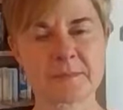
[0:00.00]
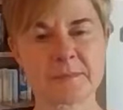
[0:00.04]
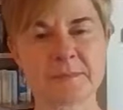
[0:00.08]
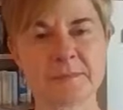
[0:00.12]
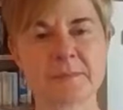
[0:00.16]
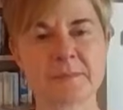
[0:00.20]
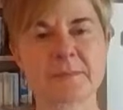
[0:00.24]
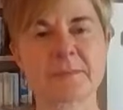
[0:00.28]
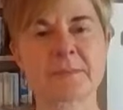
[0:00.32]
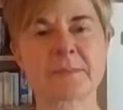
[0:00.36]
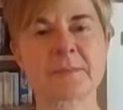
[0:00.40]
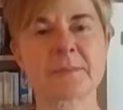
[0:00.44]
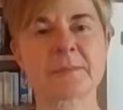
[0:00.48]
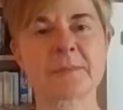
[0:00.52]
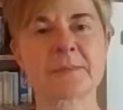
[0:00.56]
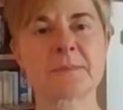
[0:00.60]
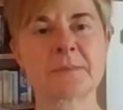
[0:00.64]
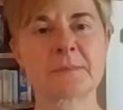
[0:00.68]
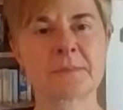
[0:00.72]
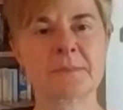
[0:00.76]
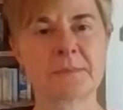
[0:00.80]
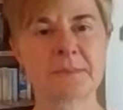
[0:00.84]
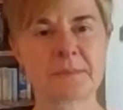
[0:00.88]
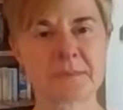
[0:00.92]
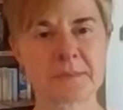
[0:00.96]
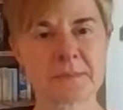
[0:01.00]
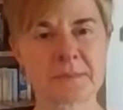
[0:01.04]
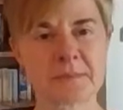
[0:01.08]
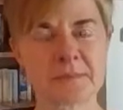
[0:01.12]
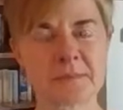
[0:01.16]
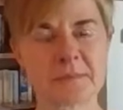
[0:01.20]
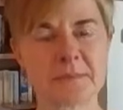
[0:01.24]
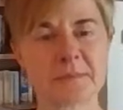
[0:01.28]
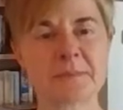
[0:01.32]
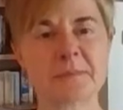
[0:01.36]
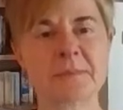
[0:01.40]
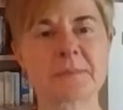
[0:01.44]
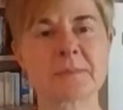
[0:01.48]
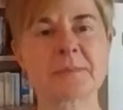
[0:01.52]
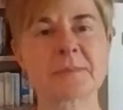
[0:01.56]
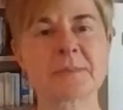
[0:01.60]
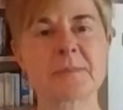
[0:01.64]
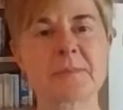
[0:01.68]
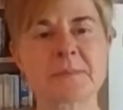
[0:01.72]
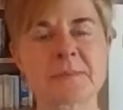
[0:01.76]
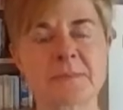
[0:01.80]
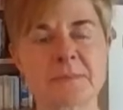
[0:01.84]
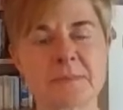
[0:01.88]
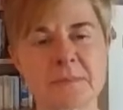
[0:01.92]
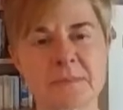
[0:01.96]

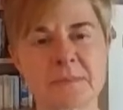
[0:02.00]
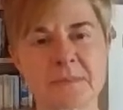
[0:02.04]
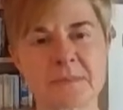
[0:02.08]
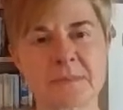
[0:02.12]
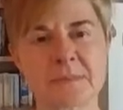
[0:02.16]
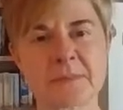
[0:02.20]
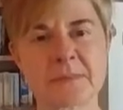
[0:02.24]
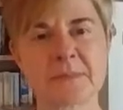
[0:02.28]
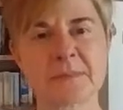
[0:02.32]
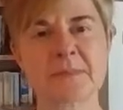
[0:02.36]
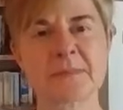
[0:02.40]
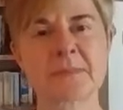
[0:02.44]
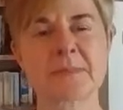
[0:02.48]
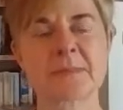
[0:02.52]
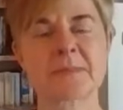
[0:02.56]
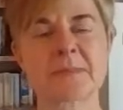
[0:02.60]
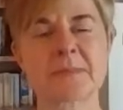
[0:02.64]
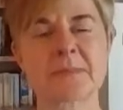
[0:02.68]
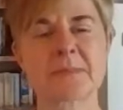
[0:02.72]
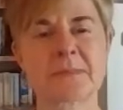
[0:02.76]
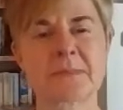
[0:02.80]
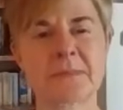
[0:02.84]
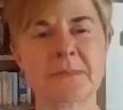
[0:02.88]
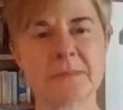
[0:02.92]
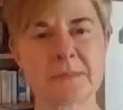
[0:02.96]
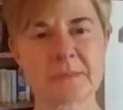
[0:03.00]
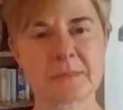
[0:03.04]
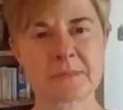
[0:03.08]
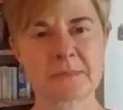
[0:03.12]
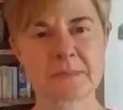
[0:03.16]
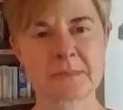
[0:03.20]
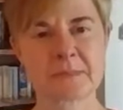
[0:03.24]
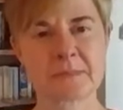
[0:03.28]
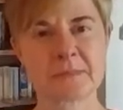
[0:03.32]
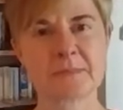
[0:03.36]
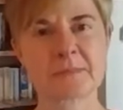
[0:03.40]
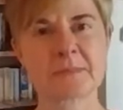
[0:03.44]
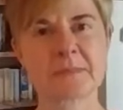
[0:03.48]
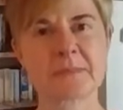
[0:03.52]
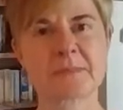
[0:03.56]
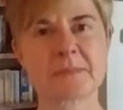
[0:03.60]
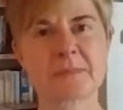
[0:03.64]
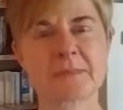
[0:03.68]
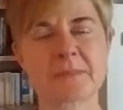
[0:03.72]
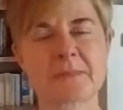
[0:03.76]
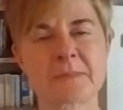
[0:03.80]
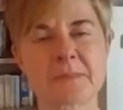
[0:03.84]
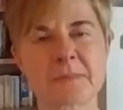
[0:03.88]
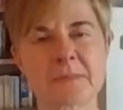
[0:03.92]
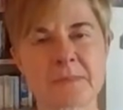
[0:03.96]

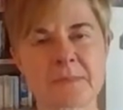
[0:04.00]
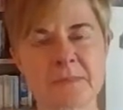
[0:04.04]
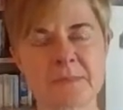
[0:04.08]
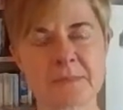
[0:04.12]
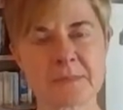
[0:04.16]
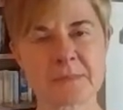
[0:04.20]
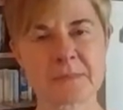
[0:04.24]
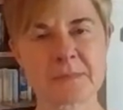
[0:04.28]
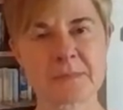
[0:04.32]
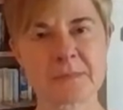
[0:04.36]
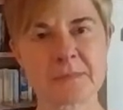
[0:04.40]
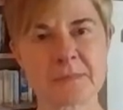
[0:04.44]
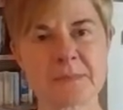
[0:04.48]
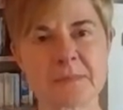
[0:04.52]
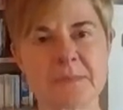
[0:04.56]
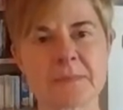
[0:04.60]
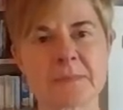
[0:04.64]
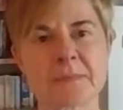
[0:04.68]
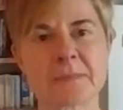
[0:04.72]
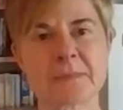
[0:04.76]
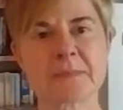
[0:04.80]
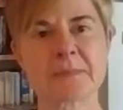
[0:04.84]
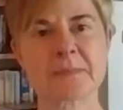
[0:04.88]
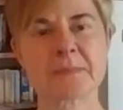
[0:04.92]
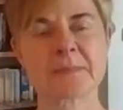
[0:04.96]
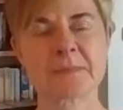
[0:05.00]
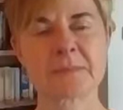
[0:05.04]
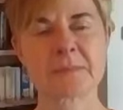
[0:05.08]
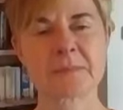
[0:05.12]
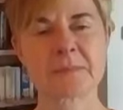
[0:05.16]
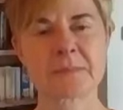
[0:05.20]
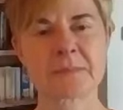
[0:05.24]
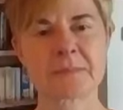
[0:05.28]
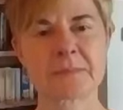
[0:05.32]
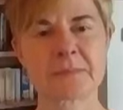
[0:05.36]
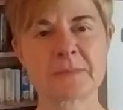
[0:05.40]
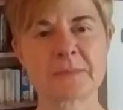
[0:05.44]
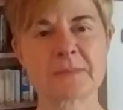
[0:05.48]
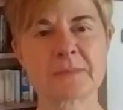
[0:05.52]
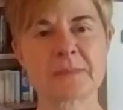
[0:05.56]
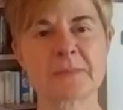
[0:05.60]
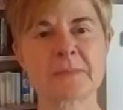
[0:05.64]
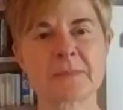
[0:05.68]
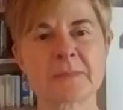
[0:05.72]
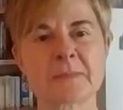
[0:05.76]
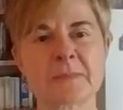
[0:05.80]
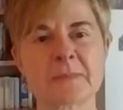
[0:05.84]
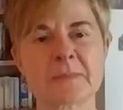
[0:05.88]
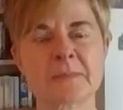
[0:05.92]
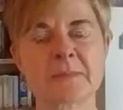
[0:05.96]

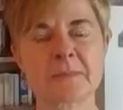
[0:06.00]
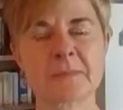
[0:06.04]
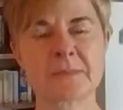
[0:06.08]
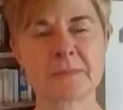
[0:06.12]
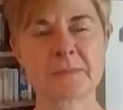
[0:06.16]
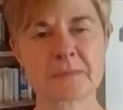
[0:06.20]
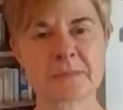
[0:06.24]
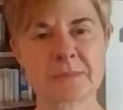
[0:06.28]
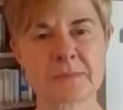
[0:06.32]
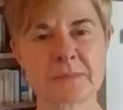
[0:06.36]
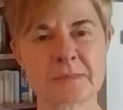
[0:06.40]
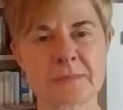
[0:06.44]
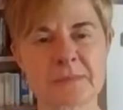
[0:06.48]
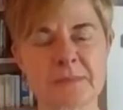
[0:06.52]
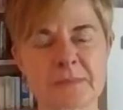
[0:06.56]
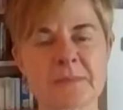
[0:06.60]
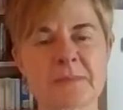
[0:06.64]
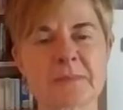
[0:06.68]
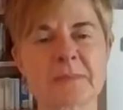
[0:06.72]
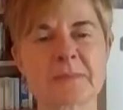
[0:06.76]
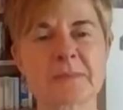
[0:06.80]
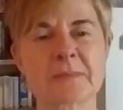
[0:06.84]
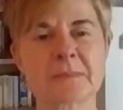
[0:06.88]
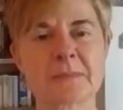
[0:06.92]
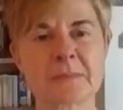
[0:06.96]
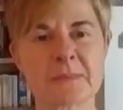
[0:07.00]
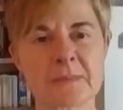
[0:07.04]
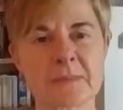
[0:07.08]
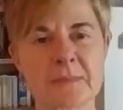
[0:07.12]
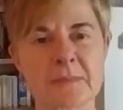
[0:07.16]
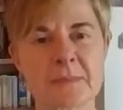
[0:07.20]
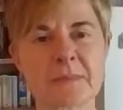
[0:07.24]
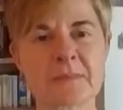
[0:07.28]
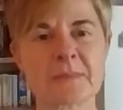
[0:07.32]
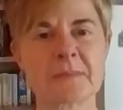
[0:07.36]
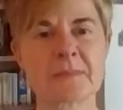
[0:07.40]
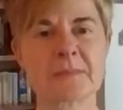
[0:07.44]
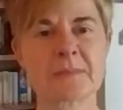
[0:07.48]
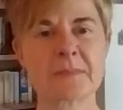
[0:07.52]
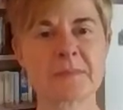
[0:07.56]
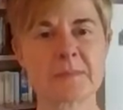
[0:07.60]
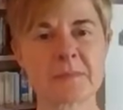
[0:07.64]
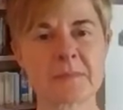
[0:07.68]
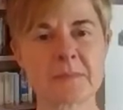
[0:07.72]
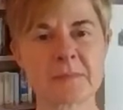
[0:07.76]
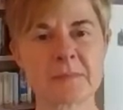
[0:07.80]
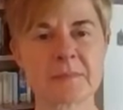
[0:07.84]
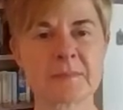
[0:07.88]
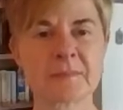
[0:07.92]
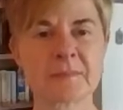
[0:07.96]
No words are spoken by the person on screen.